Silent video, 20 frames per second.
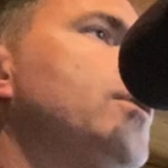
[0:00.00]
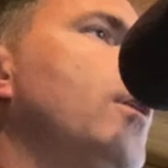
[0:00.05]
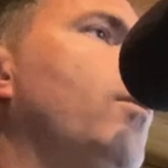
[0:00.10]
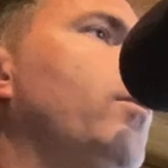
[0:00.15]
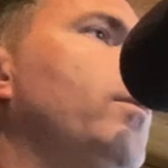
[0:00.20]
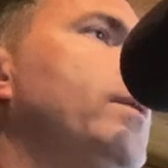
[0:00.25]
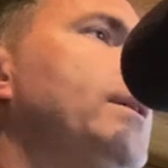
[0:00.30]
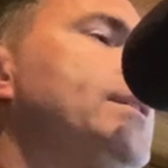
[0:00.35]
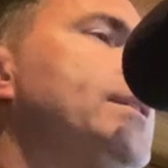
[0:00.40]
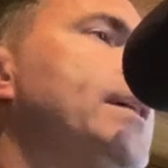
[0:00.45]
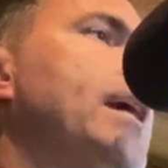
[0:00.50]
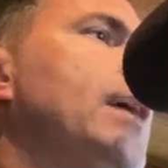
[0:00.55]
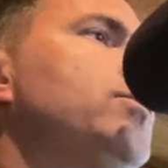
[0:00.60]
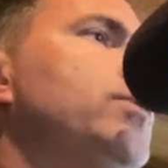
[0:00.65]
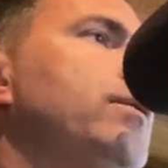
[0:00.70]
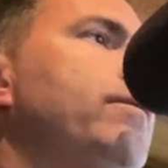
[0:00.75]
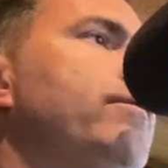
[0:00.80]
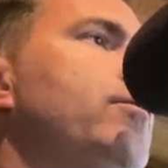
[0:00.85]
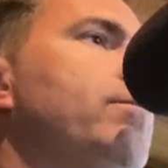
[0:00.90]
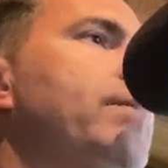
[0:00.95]
we scheduled
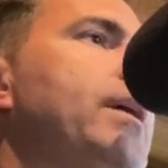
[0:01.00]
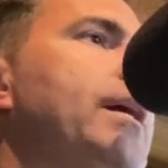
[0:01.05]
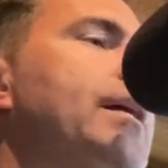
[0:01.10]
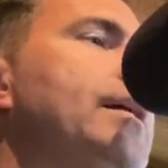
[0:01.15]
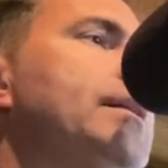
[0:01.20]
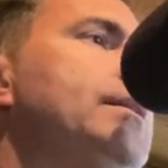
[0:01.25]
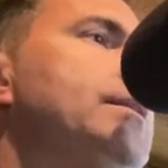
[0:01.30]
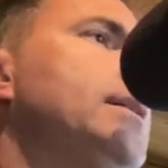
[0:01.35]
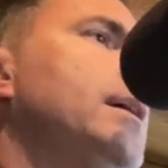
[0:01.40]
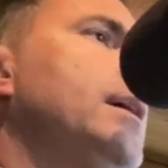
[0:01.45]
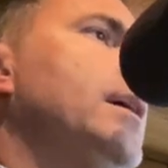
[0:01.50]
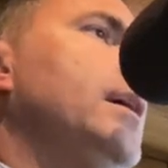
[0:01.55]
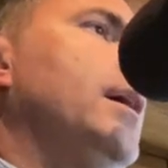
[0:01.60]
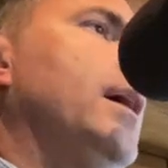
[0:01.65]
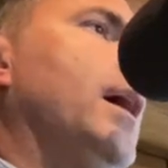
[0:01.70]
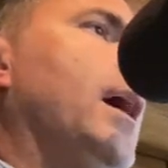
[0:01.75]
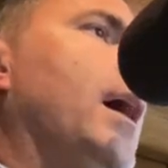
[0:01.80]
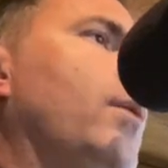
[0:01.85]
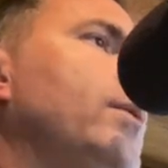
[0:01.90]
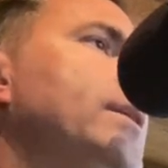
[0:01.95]
a few meetings.
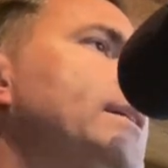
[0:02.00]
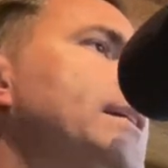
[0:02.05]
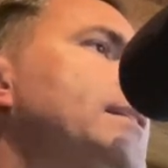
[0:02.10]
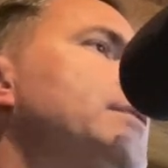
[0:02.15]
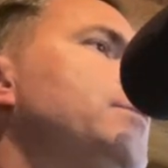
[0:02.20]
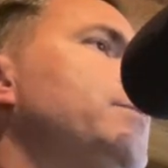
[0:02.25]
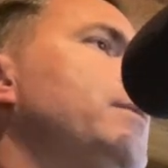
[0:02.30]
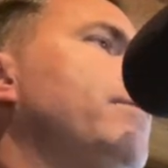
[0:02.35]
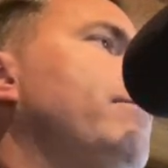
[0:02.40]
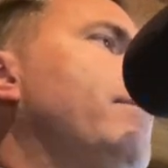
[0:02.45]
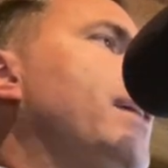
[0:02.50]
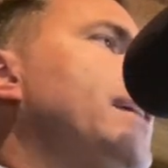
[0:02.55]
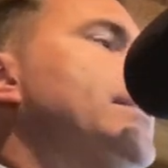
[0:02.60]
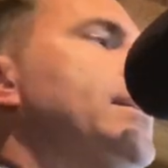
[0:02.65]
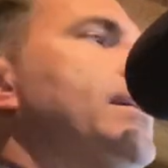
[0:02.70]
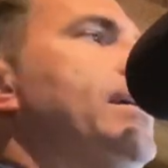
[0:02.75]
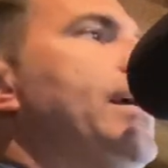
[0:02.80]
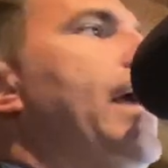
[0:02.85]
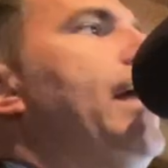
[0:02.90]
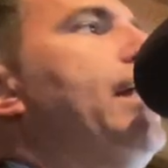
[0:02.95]
Uh, we did some
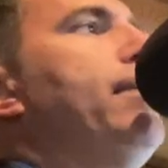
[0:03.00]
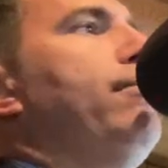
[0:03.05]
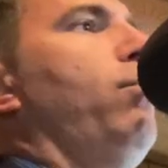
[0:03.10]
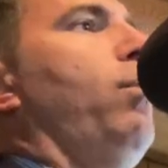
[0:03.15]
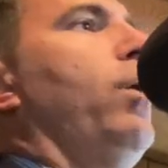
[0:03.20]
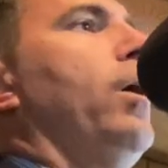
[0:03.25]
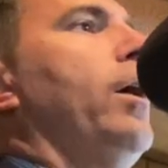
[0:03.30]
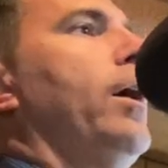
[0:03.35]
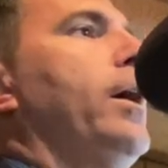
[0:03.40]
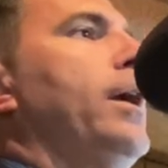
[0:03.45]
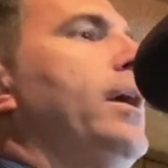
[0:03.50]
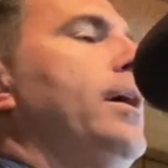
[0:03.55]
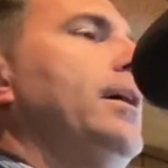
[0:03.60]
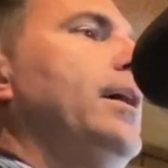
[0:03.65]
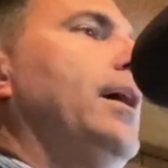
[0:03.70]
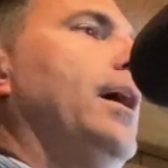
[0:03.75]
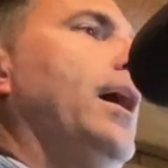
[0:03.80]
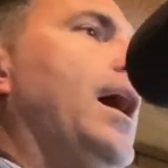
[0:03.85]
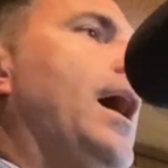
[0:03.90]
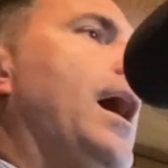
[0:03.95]
investigative work.
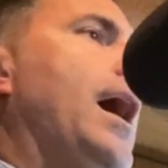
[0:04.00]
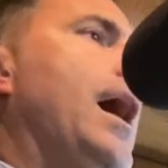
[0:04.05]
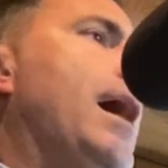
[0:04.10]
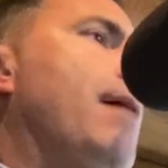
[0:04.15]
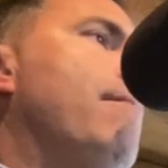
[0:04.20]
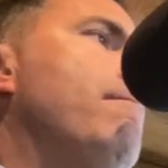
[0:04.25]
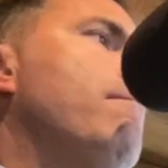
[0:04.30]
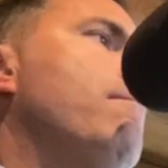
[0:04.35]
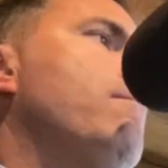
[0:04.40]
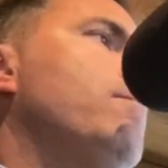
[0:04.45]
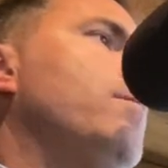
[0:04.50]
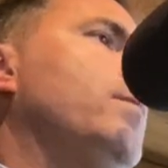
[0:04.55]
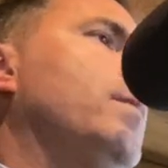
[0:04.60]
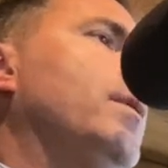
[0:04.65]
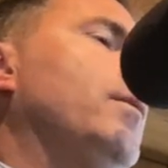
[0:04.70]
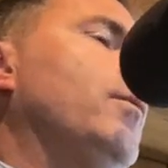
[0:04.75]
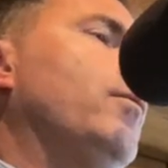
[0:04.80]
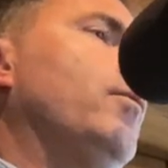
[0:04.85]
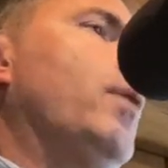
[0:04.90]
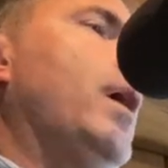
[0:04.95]
Um,
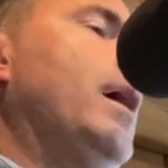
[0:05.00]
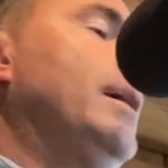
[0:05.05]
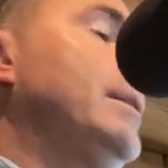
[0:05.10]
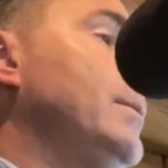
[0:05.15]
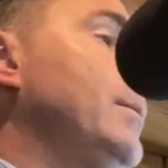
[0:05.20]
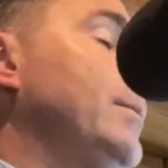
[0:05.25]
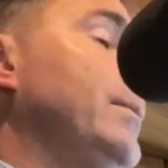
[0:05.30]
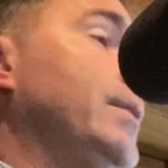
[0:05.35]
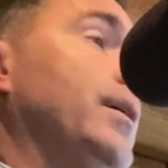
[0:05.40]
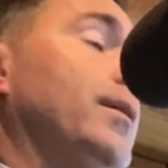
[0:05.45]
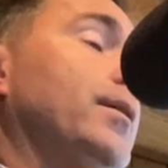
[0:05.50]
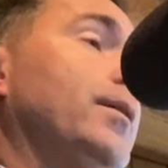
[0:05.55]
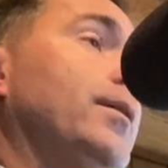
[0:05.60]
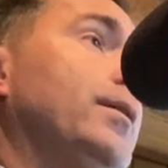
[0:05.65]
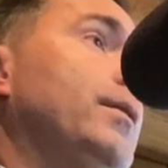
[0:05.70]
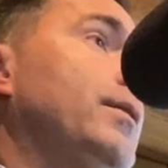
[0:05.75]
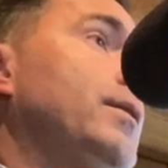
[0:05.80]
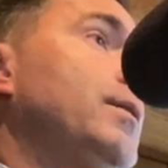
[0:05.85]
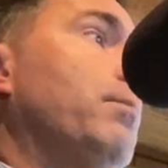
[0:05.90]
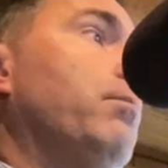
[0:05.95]
the
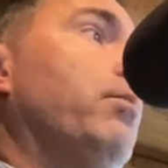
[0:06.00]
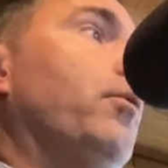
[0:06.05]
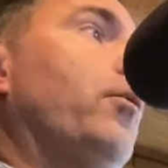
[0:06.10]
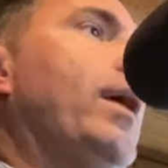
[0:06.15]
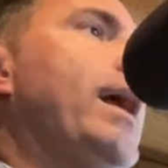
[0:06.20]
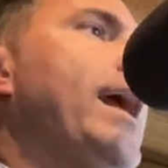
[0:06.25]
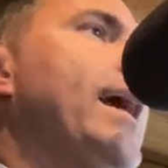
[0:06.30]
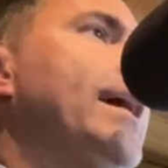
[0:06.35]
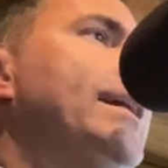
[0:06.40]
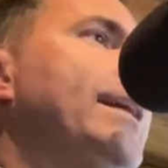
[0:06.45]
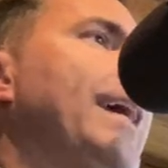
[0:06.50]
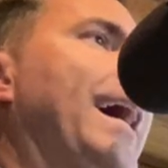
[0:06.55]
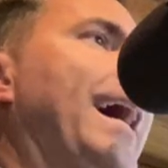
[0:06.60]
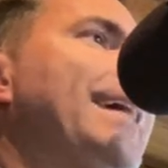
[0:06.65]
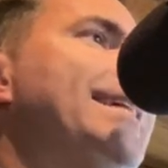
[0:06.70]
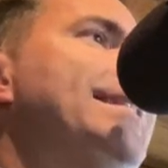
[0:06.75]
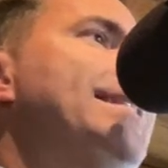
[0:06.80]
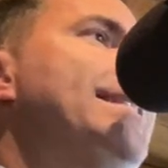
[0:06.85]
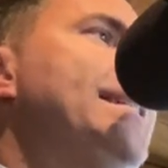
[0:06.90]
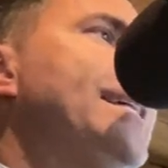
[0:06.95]
the brand
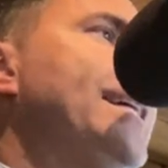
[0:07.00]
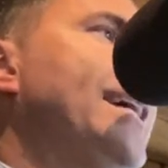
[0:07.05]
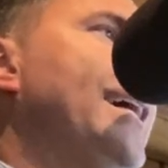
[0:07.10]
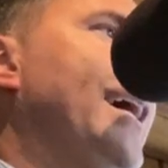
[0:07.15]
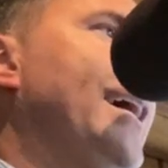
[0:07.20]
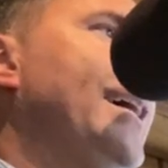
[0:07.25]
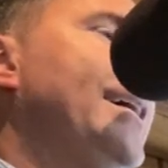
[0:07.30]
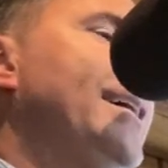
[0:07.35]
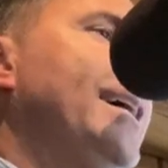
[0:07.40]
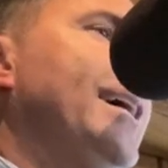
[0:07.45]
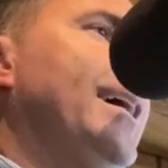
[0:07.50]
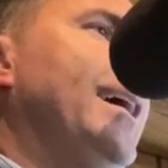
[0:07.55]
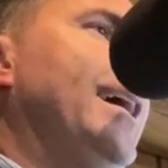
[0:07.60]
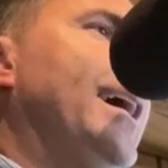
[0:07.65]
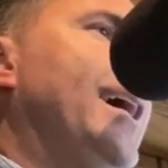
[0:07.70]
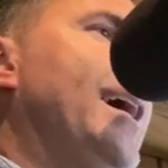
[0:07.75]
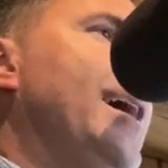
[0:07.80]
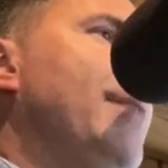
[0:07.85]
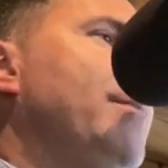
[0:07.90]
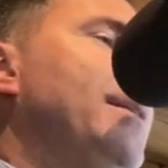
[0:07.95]
idea,
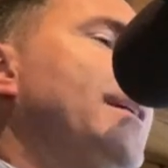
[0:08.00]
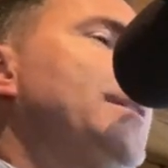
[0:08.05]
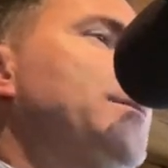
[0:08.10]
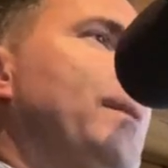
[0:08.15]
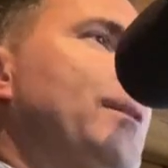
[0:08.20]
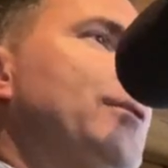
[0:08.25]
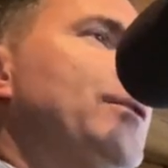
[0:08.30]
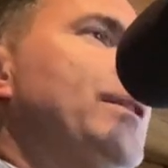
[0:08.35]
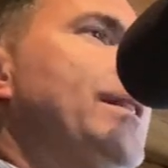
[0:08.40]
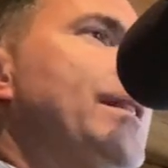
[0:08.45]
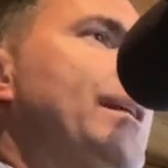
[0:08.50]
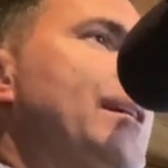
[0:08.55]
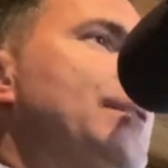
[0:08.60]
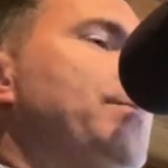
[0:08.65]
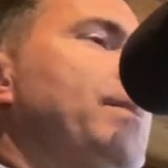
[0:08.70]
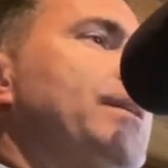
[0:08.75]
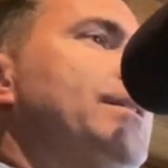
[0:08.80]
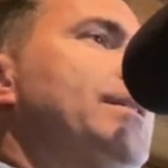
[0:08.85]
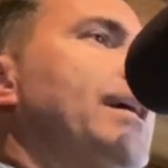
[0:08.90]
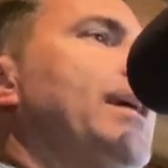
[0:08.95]
um, especially this
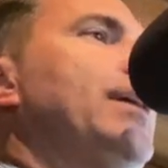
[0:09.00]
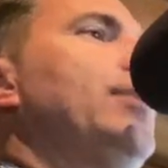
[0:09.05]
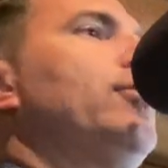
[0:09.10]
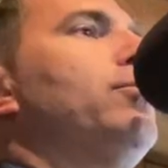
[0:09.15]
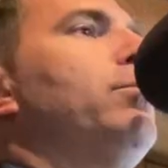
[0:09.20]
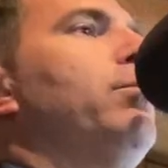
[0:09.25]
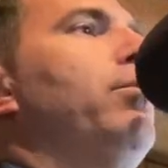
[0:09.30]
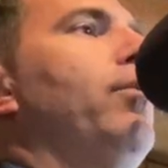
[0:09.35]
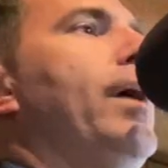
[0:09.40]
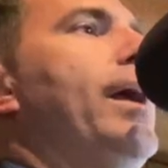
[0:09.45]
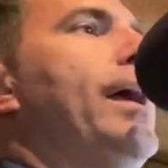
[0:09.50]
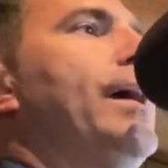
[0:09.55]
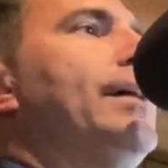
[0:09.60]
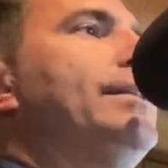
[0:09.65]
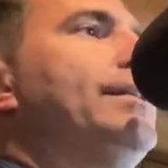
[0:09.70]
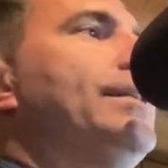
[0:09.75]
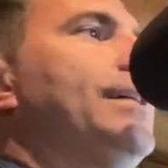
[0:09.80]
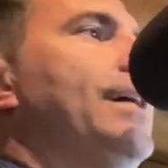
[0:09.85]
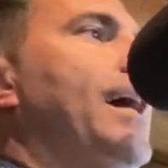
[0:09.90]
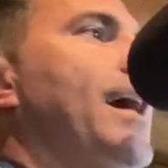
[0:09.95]
particular
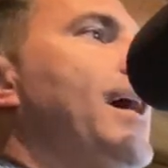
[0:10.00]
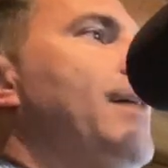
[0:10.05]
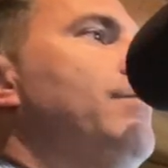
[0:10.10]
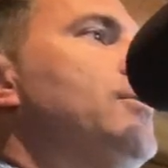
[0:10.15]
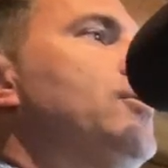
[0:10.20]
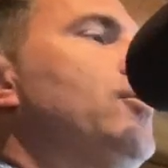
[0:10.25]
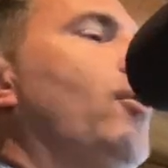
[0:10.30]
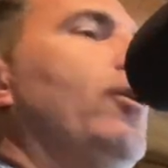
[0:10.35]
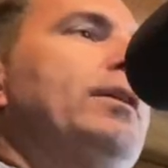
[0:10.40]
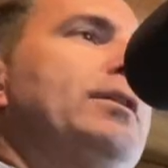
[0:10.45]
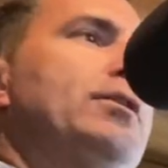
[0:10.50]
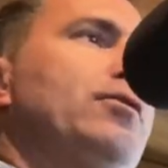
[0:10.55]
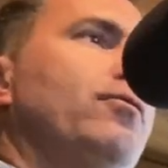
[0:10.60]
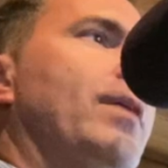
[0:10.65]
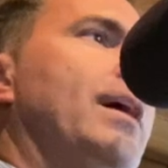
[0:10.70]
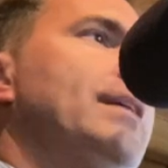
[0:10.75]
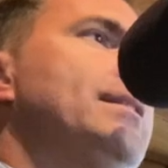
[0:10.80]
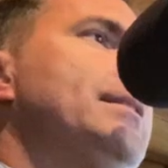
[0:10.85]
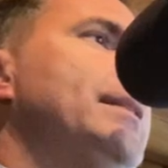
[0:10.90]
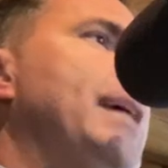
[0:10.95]
brand, um, started to
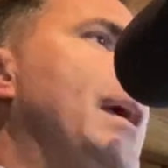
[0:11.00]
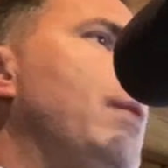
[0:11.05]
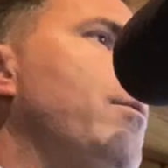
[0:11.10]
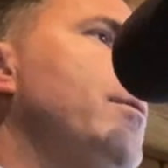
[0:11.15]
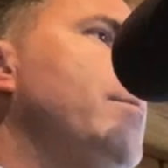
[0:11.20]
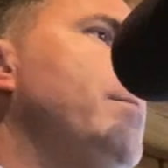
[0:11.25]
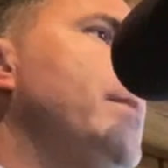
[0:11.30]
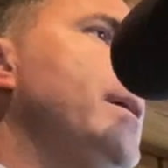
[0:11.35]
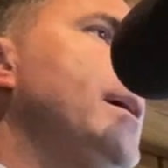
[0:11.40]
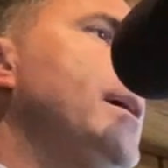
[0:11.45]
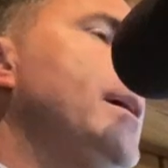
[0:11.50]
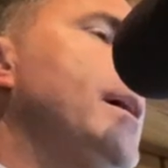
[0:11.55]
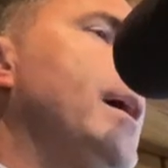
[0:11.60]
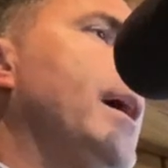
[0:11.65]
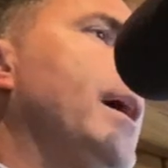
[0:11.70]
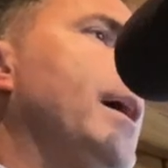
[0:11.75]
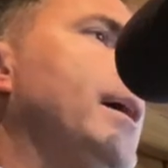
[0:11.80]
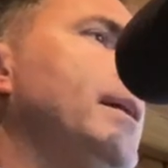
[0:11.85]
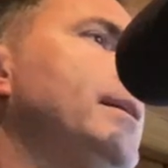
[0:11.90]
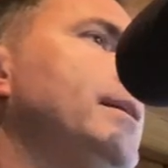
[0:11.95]
resonate with me,
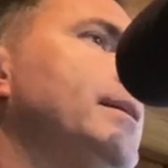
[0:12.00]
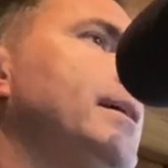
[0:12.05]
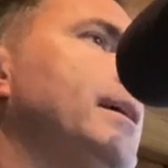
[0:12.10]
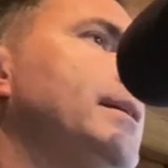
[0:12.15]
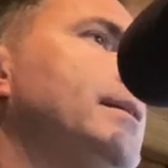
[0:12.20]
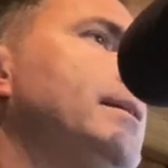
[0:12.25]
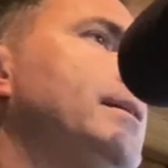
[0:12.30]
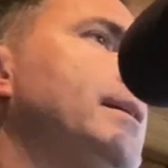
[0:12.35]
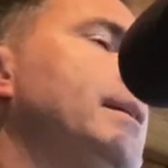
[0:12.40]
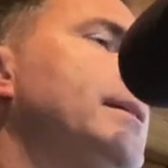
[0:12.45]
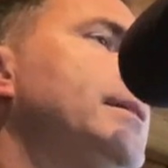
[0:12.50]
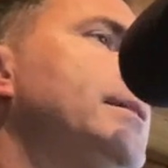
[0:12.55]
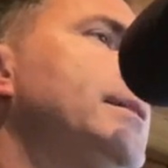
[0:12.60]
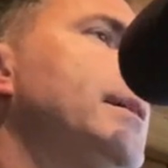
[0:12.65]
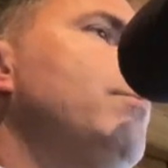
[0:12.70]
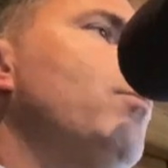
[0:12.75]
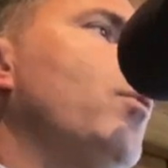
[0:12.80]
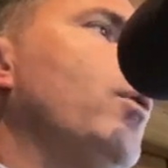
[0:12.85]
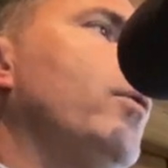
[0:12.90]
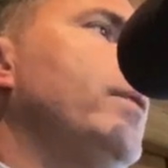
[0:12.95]
and and, and did
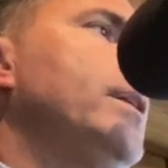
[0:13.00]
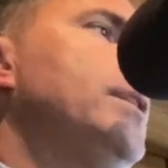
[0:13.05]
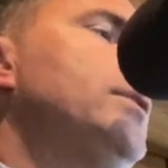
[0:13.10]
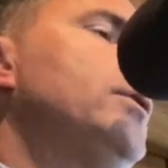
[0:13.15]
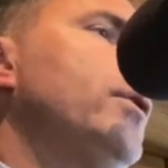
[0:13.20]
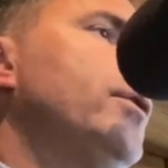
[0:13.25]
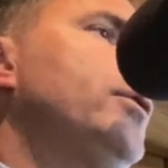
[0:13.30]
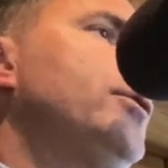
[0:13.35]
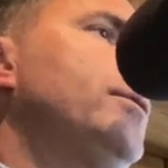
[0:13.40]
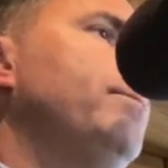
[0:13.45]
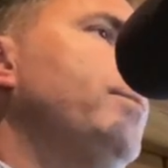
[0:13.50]
more research,